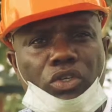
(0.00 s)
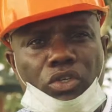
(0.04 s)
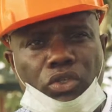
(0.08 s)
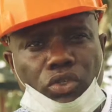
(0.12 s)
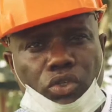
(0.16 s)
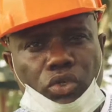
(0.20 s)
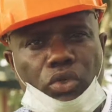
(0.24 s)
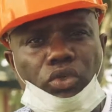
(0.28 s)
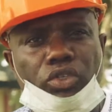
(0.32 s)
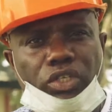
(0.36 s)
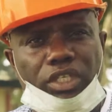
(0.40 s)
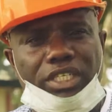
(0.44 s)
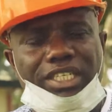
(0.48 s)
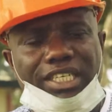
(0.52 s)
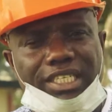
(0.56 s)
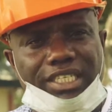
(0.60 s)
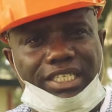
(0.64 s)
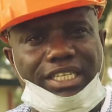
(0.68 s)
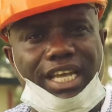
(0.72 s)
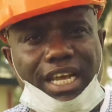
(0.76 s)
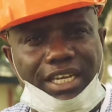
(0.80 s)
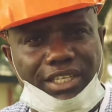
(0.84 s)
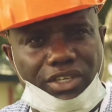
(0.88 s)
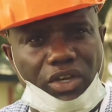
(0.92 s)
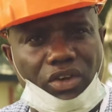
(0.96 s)
Soot is
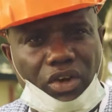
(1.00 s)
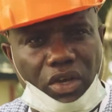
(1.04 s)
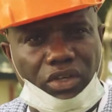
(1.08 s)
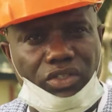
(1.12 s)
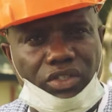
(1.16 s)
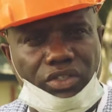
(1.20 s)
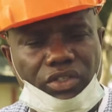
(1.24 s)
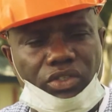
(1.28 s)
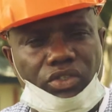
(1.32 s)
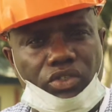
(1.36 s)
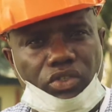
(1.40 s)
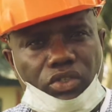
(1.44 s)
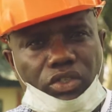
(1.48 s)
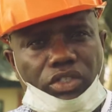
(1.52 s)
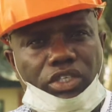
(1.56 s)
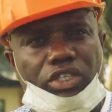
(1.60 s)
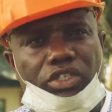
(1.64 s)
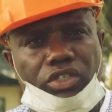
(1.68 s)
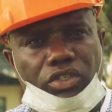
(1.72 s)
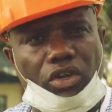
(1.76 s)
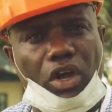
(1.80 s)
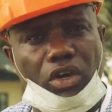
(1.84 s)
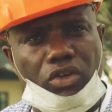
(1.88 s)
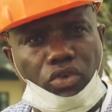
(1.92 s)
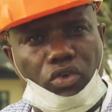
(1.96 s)
dangerous. Soot
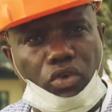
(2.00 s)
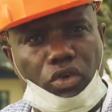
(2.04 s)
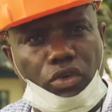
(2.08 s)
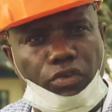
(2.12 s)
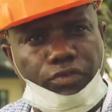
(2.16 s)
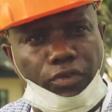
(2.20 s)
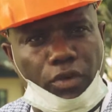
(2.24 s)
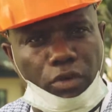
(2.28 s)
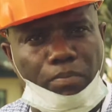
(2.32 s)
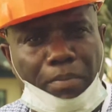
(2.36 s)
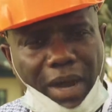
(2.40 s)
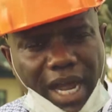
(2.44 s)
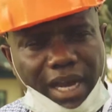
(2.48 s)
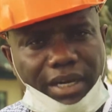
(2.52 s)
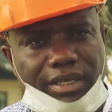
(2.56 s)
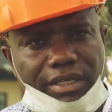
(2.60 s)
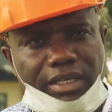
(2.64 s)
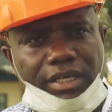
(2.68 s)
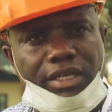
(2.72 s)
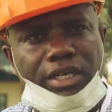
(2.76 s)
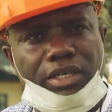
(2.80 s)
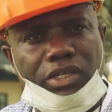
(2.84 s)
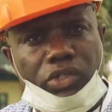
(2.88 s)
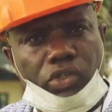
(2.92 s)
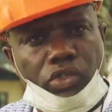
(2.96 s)
is not good for man.
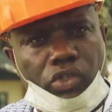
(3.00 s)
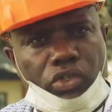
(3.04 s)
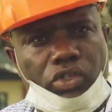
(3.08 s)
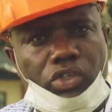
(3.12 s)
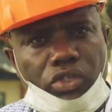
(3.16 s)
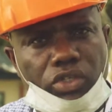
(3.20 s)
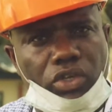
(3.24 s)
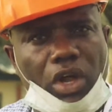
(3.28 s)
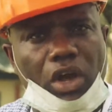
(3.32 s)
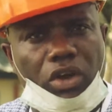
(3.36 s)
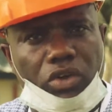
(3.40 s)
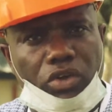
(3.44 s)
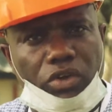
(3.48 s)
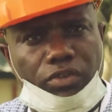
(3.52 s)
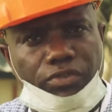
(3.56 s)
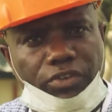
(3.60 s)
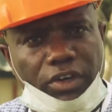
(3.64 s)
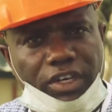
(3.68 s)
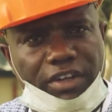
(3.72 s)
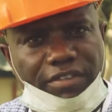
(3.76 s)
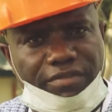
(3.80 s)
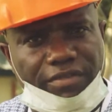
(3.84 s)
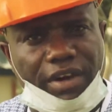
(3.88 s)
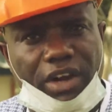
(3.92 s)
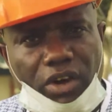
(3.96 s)
Soot is not good for
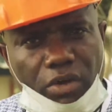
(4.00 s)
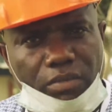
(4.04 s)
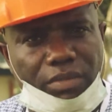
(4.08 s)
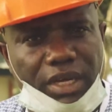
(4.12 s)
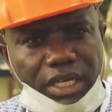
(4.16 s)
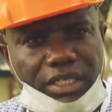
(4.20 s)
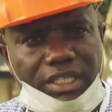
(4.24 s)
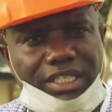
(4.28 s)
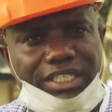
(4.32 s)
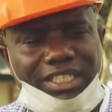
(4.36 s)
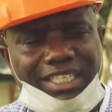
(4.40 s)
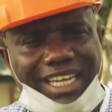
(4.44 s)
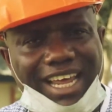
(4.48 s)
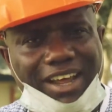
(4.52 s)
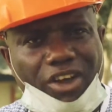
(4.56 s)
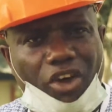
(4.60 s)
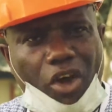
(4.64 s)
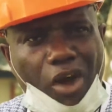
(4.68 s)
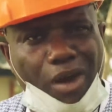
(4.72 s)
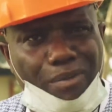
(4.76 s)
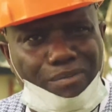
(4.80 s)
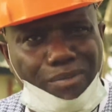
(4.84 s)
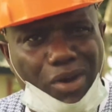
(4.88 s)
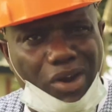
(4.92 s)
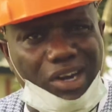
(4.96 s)
the environment. It's a
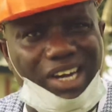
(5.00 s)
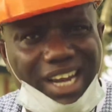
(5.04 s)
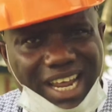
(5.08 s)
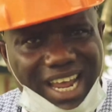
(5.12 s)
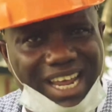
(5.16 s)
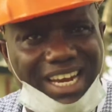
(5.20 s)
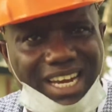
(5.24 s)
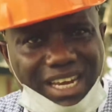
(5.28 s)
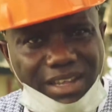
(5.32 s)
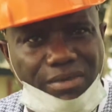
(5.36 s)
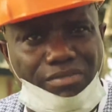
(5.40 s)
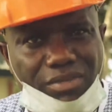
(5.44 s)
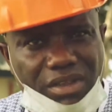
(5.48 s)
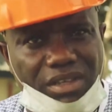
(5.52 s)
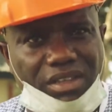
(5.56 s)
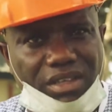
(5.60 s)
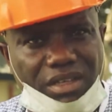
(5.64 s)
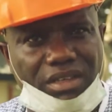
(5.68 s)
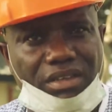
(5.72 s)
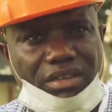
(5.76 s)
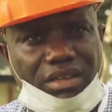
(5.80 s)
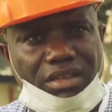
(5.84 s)
common enemy.